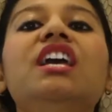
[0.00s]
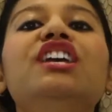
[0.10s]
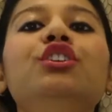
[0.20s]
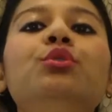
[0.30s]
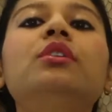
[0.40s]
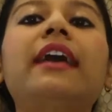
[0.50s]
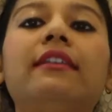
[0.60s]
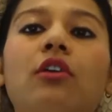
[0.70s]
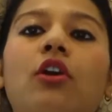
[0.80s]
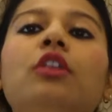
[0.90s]
You
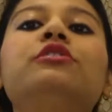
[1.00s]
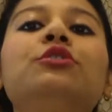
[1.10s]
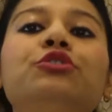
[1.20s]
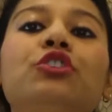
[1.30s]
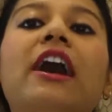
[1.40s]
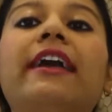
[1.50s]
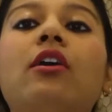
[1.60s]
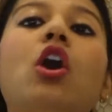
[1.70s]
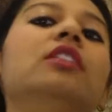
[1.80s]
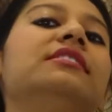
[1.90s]
can also try
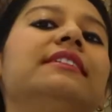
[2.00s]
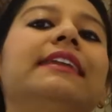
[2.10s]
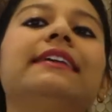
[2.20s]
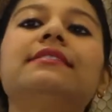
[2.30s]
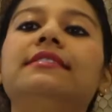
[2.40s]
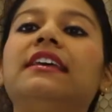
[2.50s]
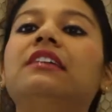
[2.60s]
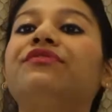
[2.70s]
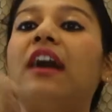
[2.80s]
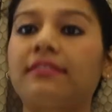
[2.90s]
alternate day
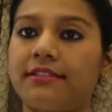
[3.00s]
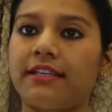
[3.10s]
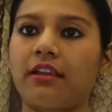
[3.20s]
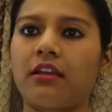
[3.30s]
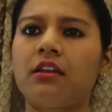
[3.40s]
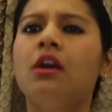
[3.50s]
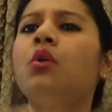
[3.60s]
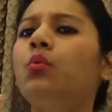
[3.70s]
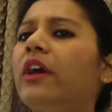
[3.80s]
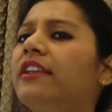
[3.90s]
fasting,
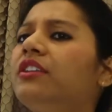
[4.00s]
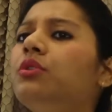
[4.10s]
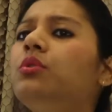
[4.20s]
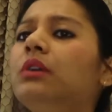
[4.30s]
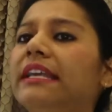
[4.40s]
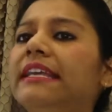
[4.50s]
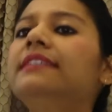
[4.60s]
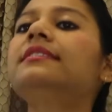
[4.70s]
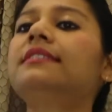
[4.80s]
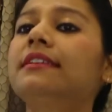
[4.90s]
where you
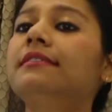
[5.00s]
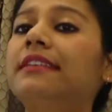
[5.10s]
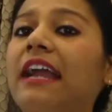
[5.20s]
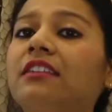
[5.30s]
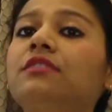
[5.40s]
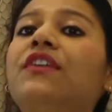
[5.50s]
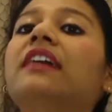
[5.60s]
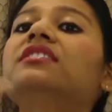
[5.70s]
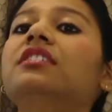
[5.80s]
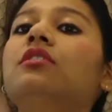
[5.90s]
eat till
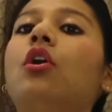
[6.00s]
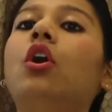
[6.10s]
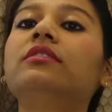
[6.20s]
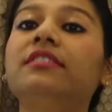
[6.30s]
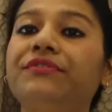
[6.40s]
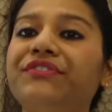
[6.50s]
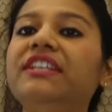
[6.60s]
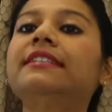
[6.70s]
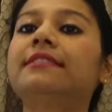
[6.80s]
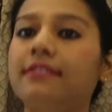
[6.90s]
satisfaction on the
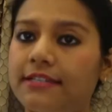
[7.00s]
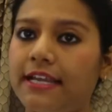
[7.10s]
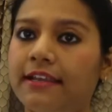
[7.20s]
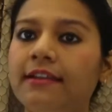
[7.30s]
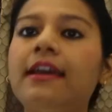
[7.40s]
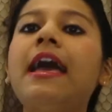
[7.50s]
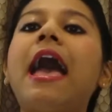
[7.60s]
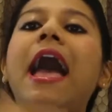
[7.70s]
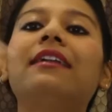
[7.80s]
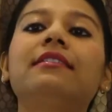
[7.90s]
feast day
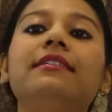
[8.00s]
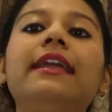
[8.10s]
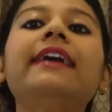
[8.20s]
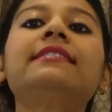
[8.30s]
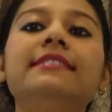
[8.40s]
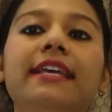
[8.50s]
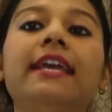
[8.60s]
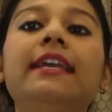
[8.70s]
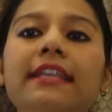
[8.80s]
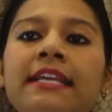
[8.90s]
and the next
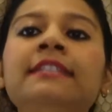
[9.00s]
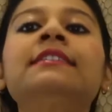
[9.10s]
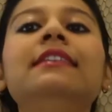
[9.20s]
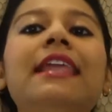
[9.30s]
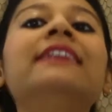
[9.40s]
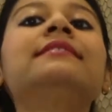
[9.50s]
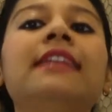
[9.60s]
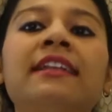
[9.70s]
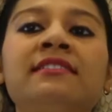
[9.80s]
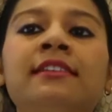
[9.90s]
day eat less
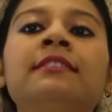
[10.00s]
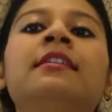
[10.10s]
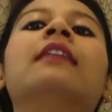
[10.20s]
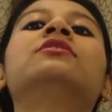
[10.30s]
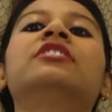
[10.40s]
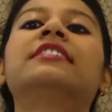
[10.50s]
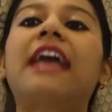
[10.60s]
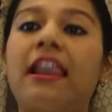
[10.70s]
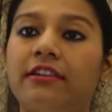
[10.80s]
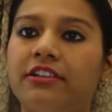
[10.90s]
than 600
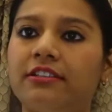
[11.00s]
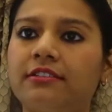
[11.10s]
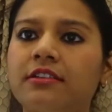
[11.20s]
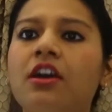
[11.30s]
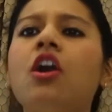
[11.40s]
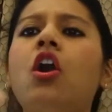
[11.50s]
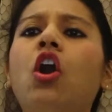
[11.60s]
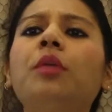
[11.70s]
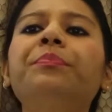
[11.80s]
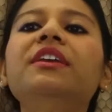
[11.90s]
calories.
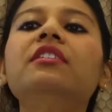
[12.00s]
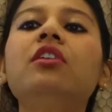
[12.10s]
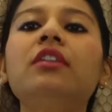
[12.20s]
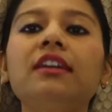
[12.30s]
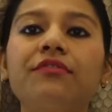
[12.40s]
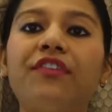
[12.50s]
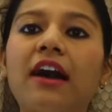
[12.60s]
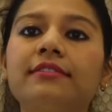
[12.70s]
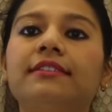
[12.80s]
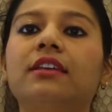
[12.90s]
Or periodic
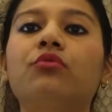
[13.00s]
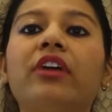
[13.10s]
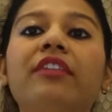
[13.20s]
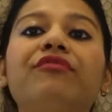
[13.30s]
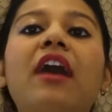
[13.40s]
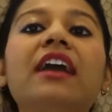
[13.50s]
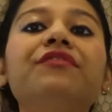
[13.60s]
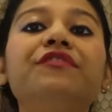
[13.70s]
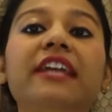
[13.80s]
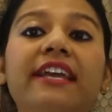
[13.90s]
fasting, where
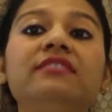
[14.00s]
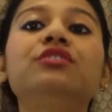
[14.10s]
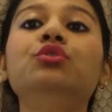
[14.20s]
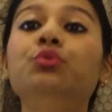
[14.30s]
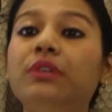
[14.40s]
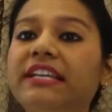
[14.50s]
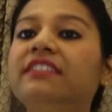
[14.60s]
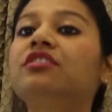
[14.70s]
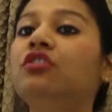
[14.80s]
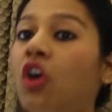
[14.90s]
5 days you
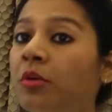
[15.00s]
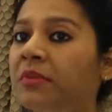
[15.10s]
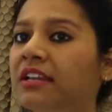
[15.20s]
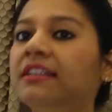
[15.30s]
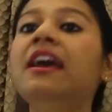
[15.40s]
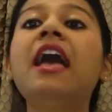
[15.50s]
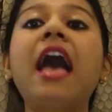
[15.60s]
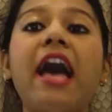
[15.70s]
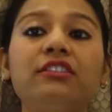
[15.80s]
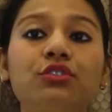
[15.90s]
eat normally
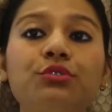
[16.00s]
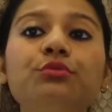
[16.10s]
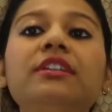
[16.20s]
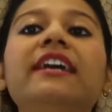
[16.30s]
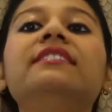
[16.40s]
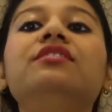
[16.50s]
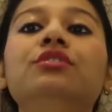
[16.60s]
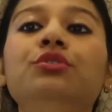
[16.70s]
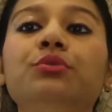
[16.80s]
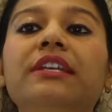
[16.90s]
and 2 days
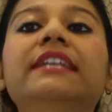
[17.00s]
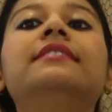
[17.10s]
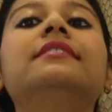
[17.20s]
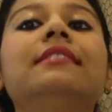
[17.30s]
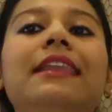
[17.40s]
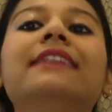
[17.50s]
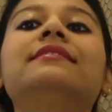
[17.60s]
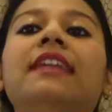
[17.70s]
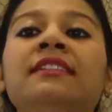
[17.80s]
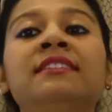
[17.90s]
you eat less
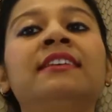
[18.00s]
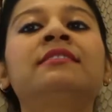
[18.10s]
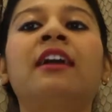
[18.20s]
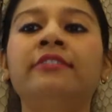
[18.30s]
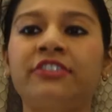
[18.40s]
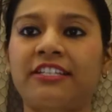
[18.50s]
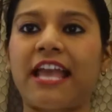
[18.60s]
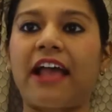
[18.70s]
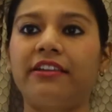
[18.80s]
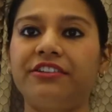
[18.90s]
than 600
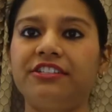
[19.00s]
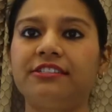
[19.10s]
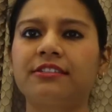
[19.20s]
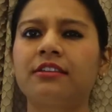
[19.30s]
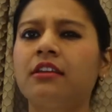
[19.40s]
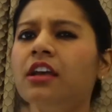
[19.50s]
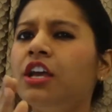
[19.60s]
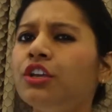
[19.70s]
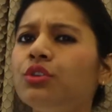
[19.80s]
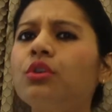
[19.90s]
calories.
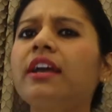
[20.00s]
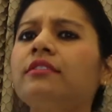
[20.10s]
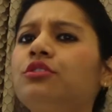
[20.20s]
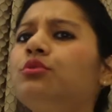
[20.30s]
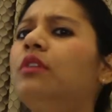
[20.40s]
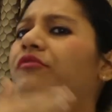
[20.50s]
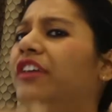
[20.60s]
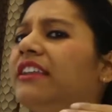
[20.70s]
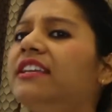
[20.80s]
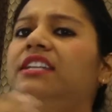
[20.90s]
You can do a
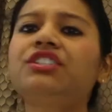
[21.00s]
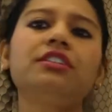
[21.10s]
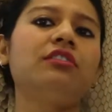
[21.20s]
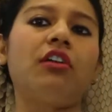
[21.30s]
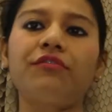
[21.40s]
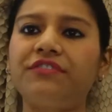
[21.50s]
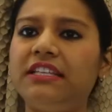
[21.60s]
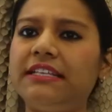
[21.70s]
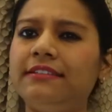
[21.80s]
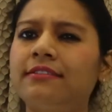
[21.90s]
variation of
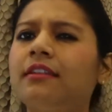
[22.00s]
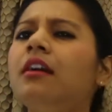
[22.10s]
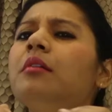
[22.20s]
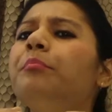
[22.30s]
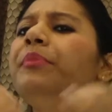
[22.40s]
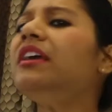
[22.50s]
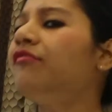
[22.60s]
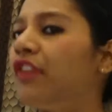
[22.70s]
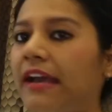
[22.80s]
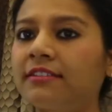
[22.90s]
these. Be
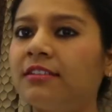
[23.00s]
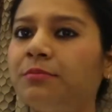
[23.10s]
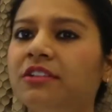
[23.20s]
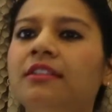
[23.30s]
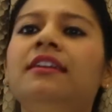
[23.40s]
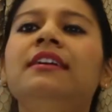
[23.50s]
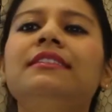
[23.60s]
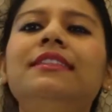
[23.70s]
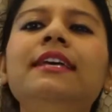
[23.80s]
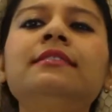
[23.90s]
flexible.
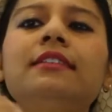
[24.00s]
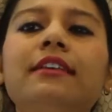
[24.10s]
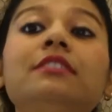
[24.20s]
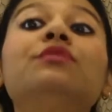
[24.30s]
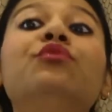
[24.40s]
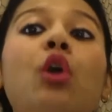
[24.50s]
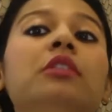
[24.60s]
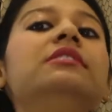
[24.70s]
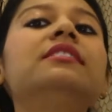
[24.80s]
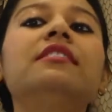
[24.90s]
This is
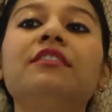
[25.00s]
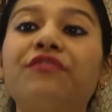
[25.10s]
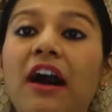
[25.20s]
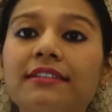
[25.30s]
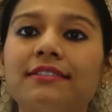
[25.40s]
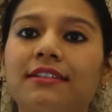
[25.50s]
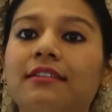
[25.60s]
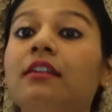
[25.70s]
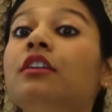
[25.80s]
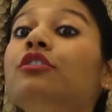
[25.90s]
voluntary fasting,
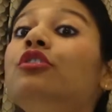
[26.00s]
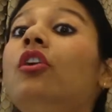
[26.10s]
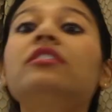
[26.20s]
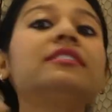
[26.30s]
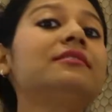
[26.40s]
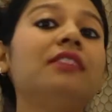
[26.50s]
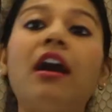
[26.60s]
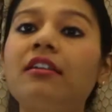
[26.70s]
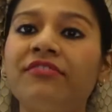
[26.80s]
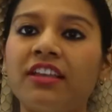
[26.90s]
not
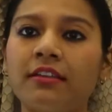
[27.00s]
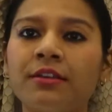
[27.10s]
starving.